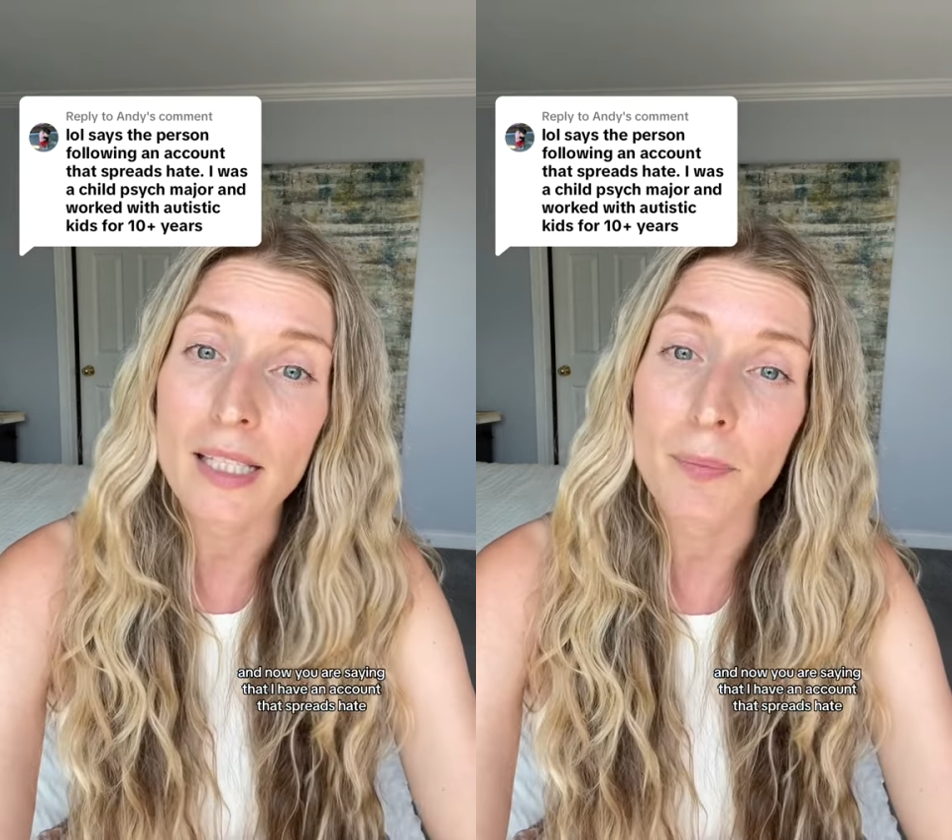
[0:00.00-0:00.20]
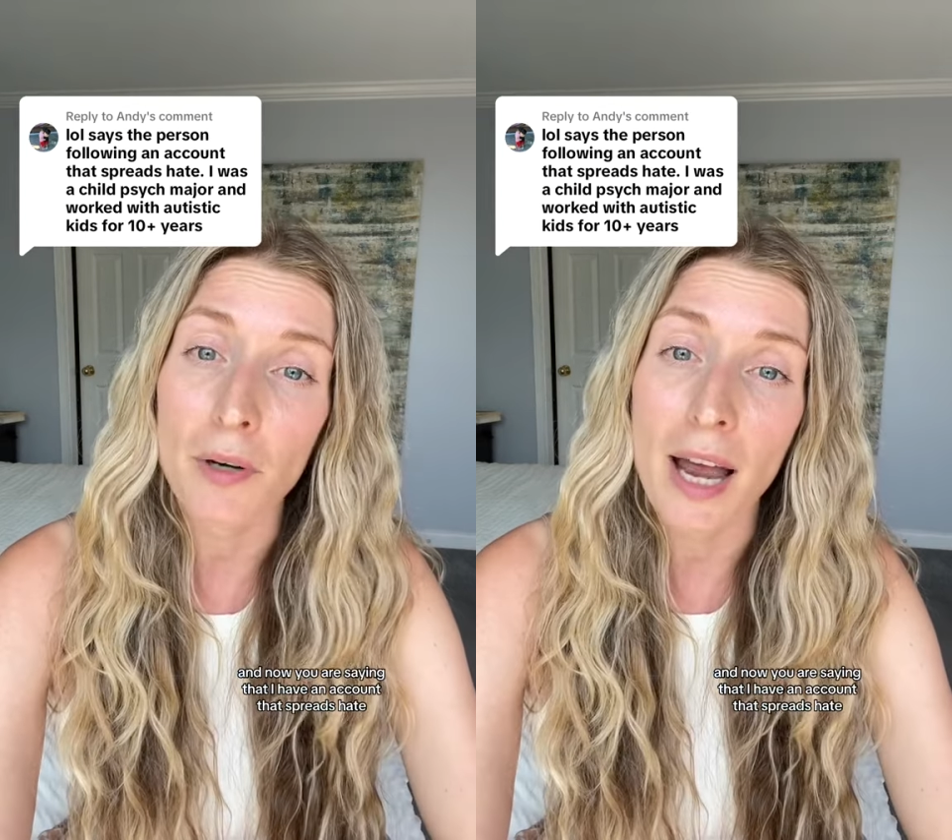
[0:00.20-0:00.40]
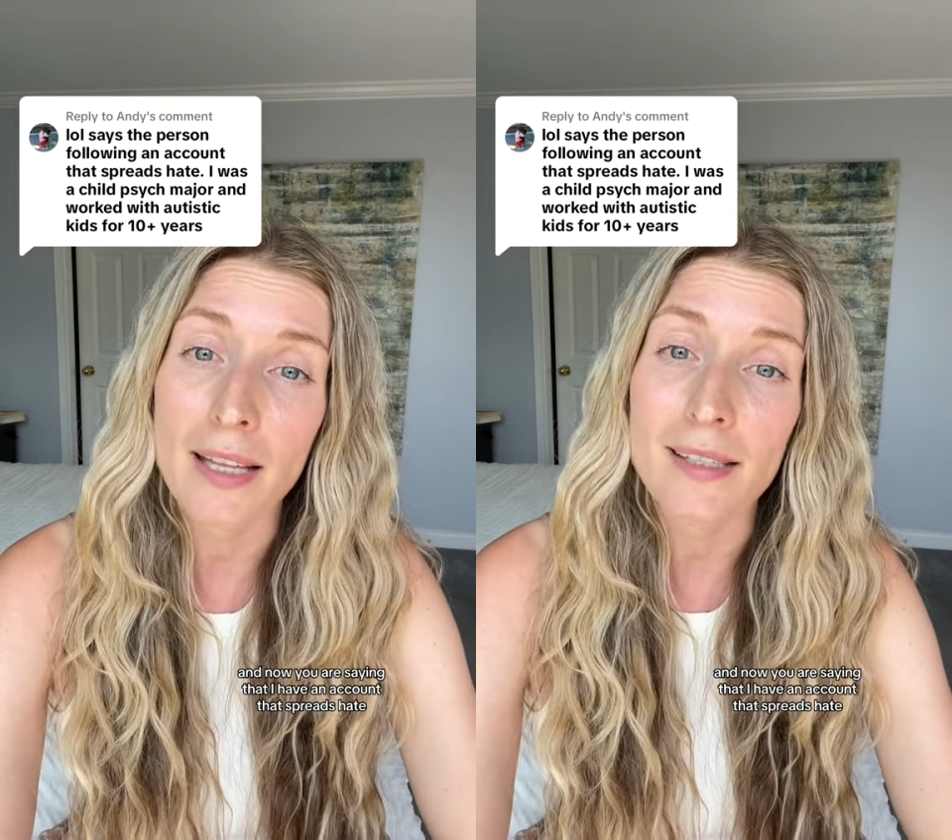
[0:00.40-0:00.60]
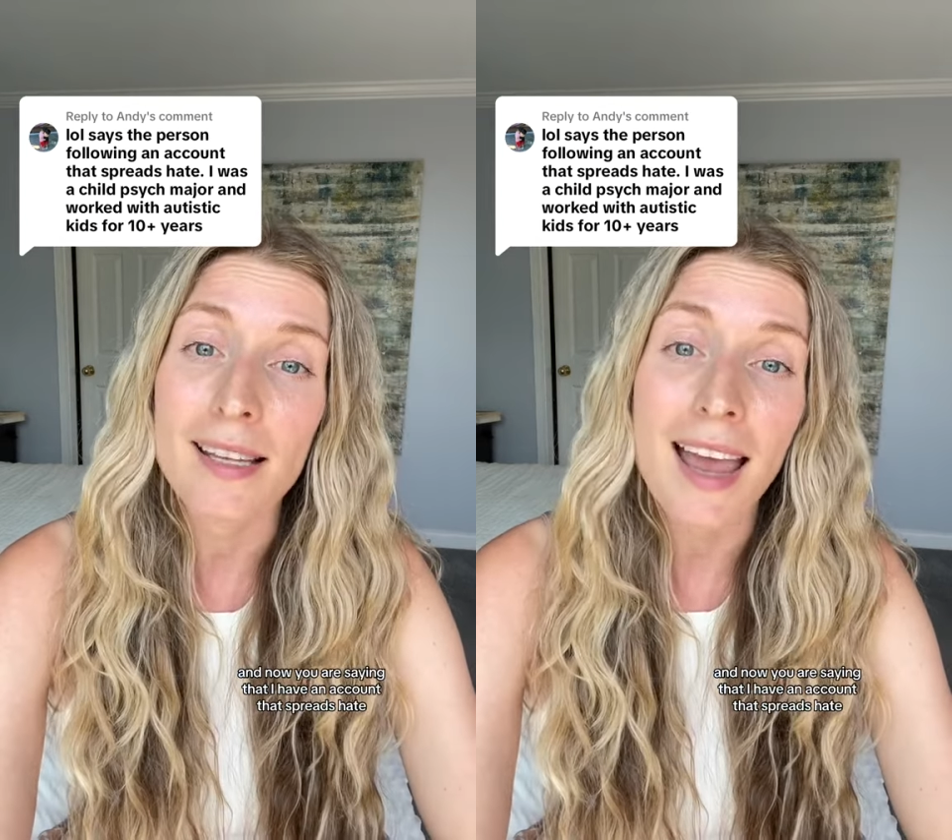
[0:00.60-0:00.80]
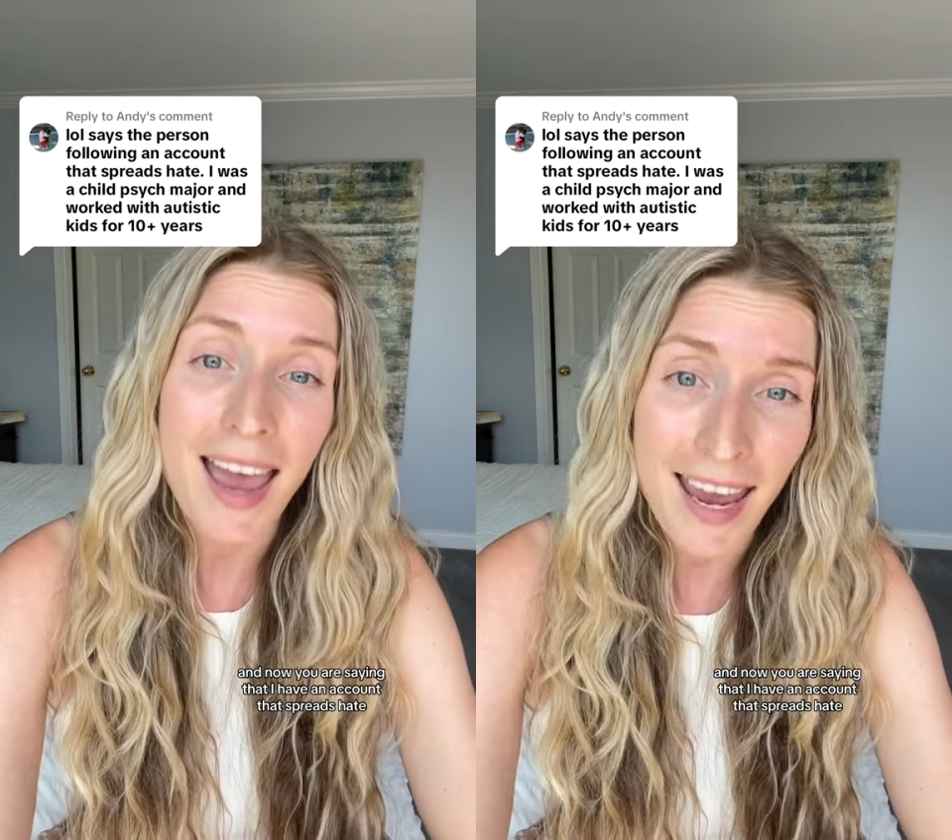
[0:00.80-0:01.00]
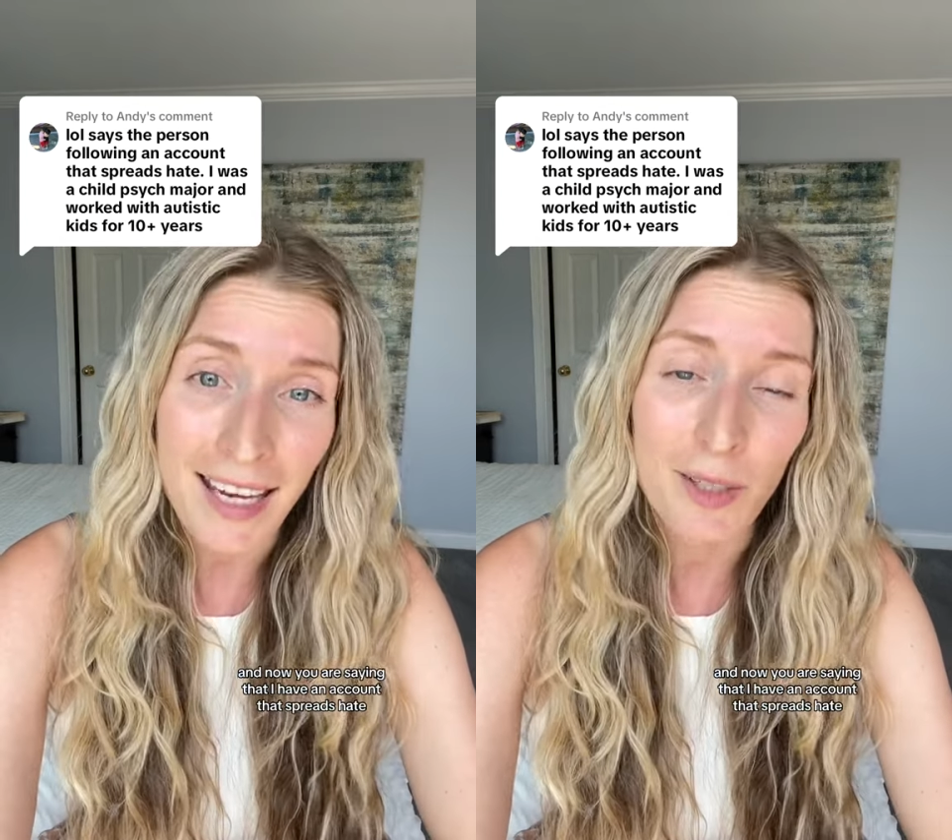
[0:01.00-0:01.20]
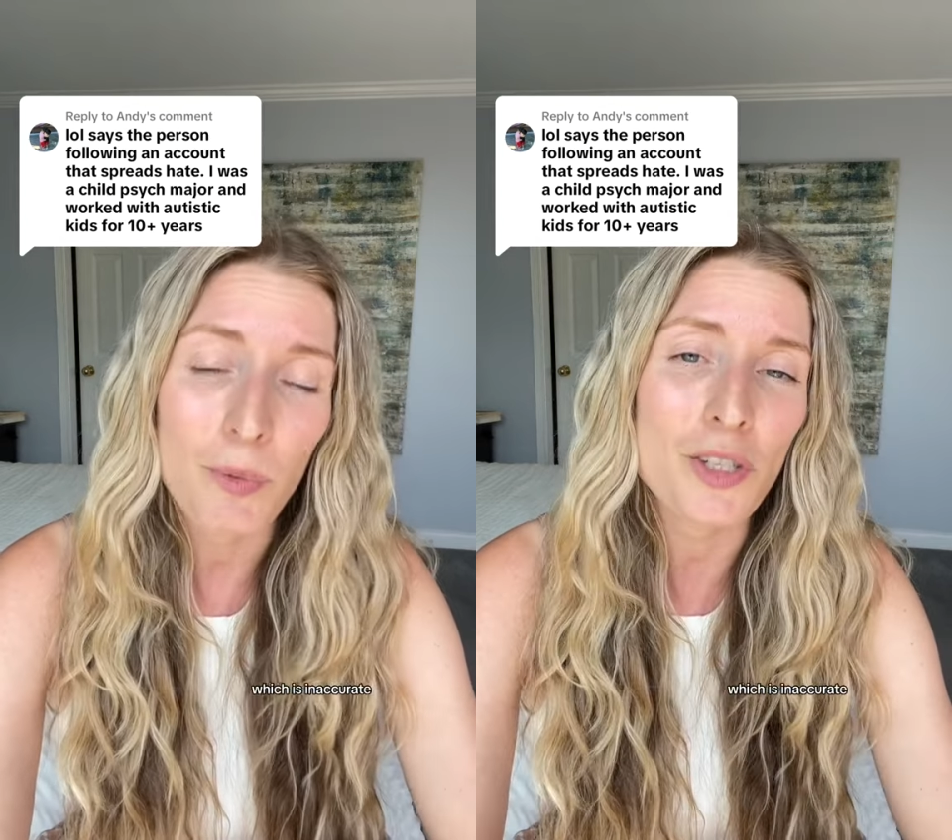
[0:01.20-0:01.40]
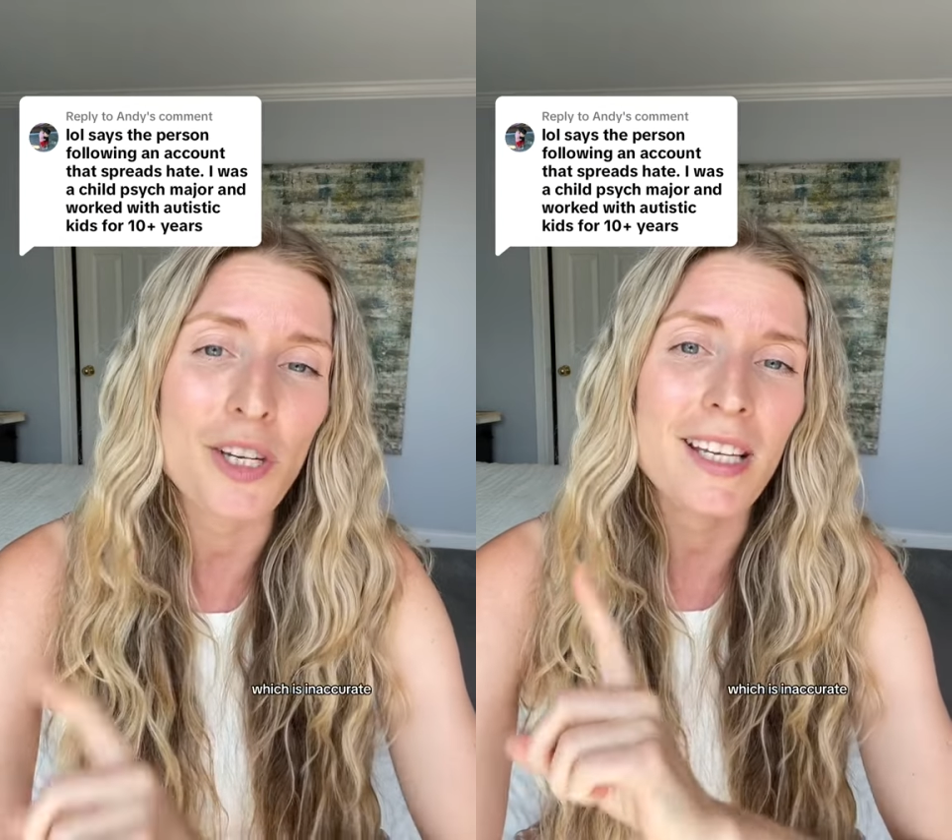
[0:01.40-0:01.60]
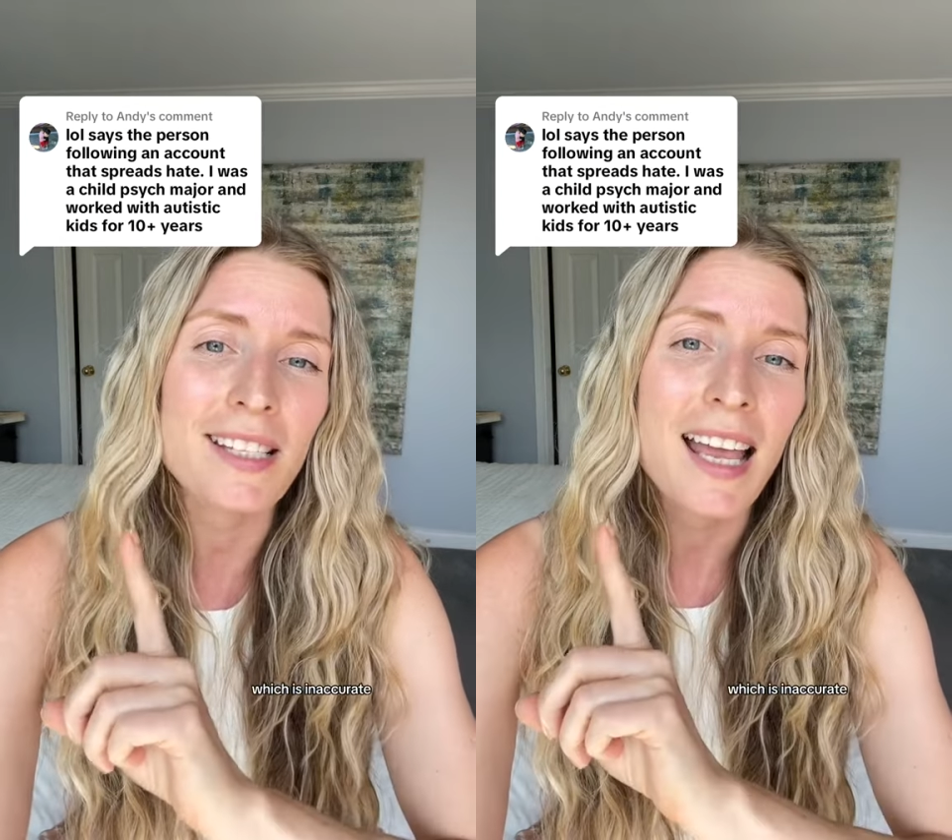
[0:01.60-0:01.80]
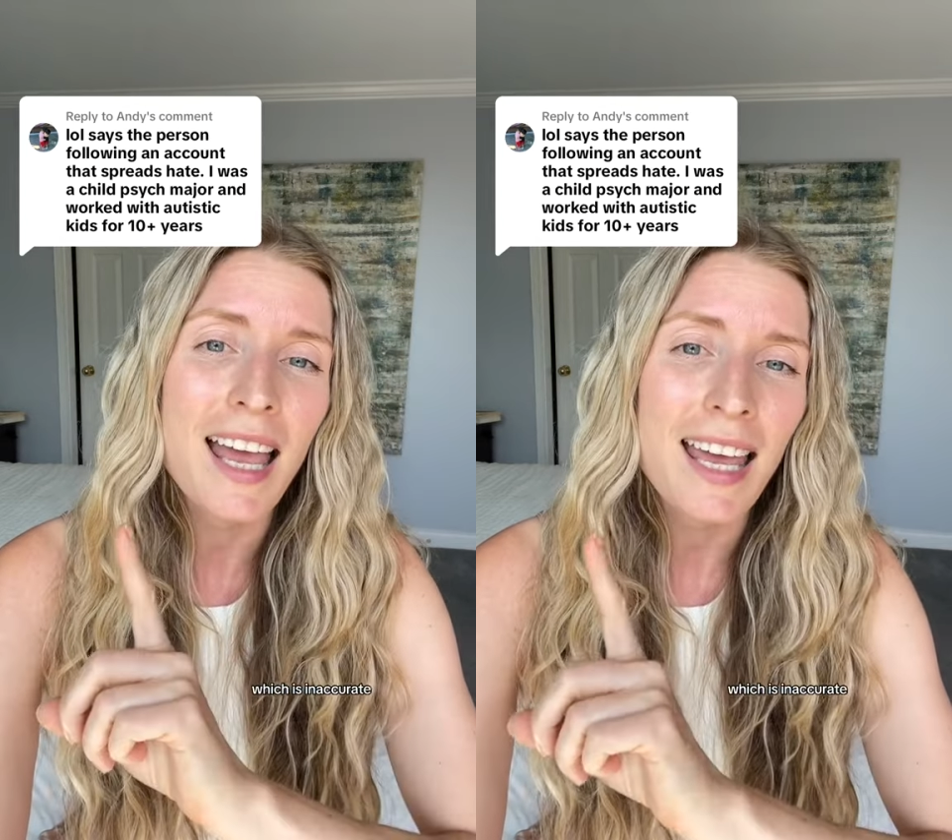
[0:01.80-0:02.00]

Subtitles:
spreads hate, which is